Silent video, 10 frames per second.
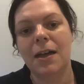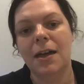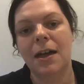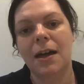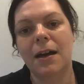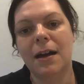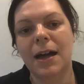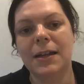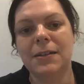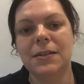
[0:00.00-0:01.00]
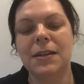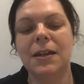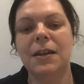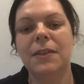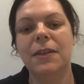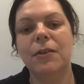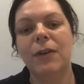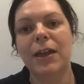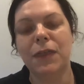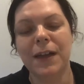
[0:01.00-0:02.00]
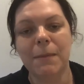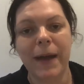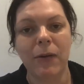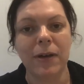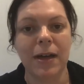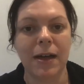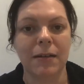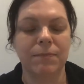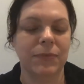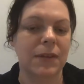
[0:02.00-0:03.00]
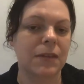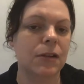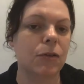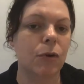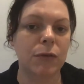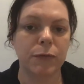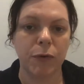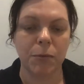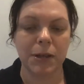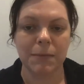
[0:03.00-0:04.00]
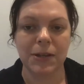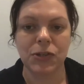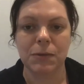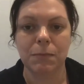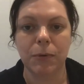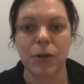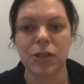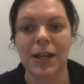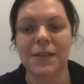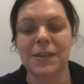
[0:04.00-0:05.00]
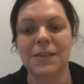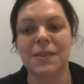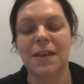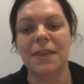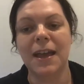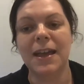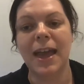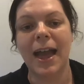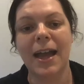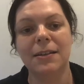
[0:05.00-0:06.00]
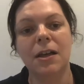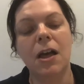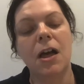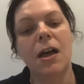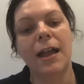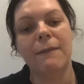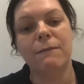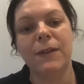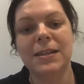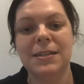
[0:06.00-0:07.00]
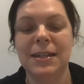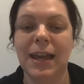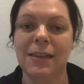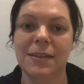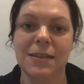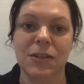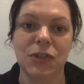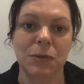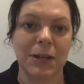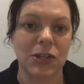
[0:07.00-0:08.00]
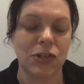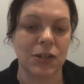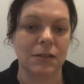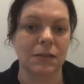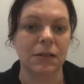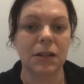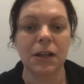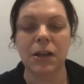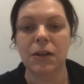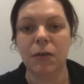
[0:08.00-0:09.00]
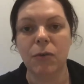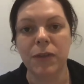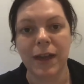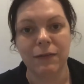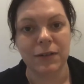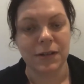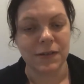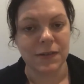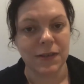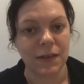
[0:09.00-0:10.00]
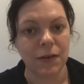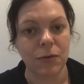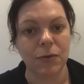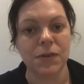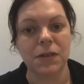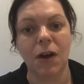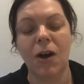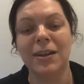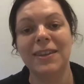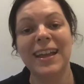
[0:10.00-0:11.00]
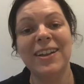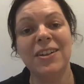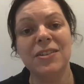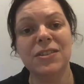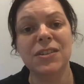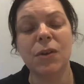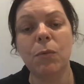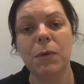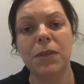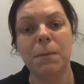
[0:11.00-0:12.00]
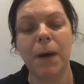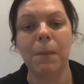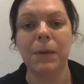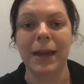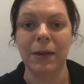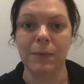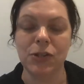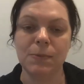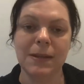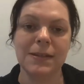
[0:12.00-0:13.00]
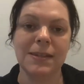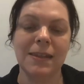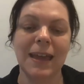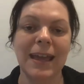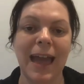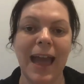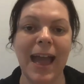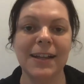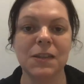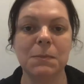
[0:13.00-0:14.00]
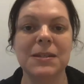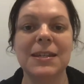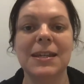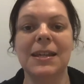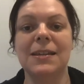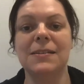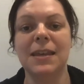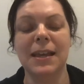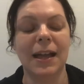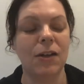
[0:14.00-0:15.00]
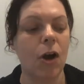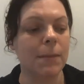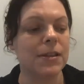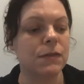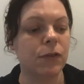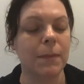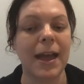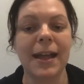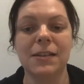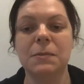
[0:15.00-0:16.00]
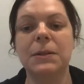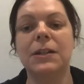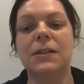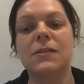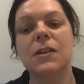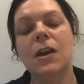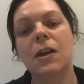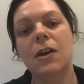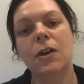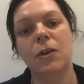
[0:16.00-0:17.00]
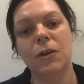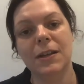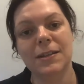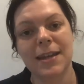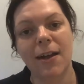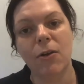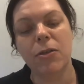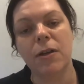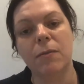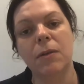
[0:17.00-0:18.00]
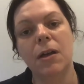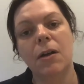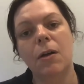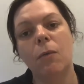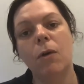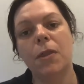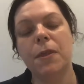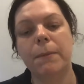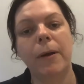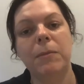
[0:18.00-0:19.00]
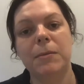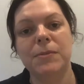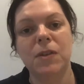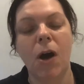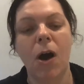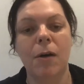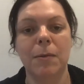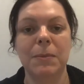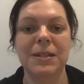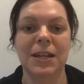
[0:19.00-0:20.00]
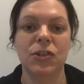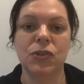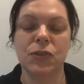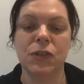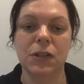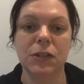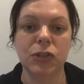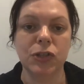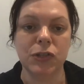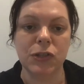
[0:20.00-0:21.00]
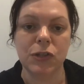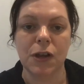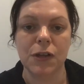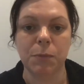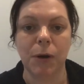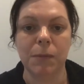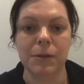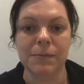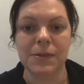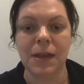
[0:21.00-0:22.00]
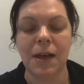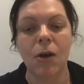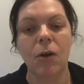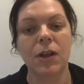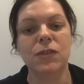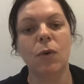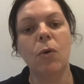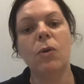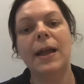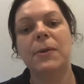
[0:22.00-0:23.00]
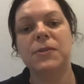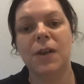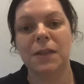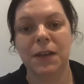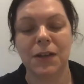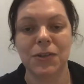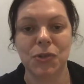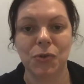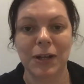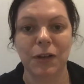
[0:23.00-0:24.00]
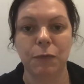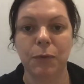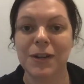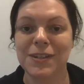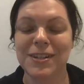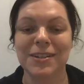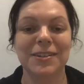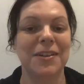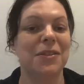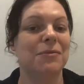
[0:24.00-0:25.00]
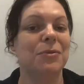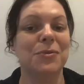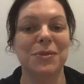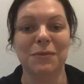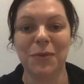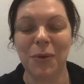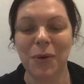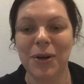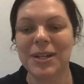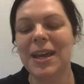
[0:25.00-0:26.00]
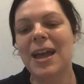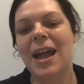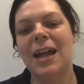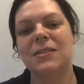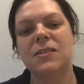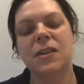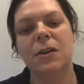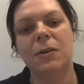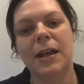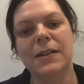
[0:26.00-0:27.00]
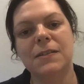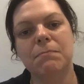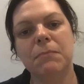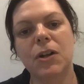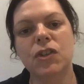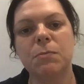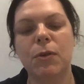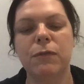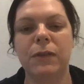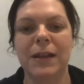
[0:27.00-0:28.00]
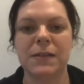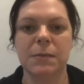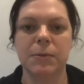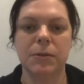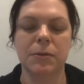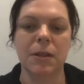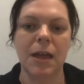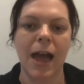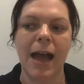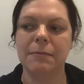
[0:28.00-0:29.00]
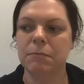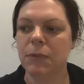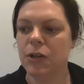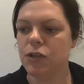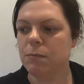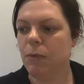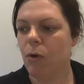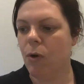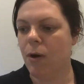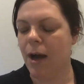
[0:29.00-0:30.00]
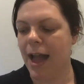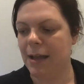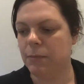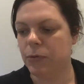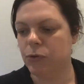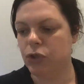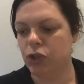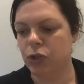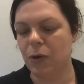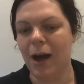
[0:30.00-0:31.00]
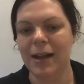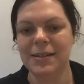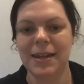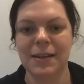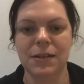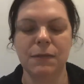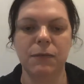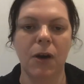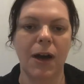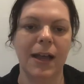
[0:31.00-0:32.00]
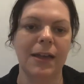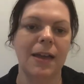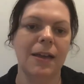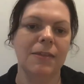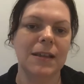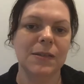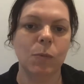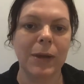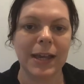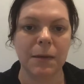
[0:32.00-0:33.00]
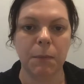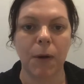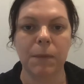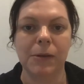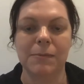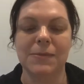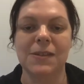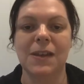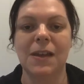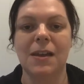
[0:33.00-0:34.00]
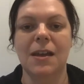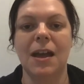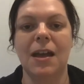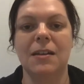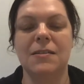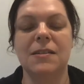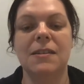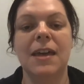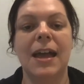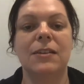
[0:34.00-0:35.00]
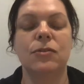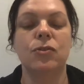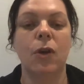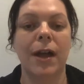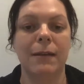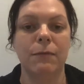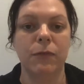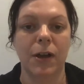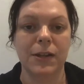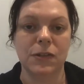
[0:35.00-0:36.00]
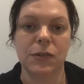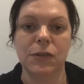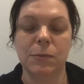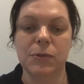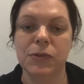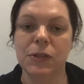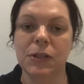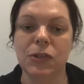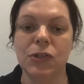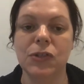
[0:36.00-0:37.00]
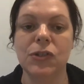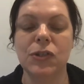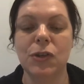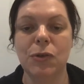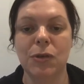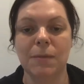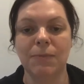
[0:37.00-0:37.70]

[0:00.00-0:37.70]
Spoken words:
And the great thing about the Law Reform Commission projects is that they can investigate the situation, look at all the evidence that the courts can't. They can consult with the public, which means that they get expertise, they get comments from experts who can tell them what the problems are and potential solutions to those problems. It's all outside the constraint of precedent and the rules of court, and so it's much more flexible and much more able to identify these wicked problems and then try and find suitable solutions to them.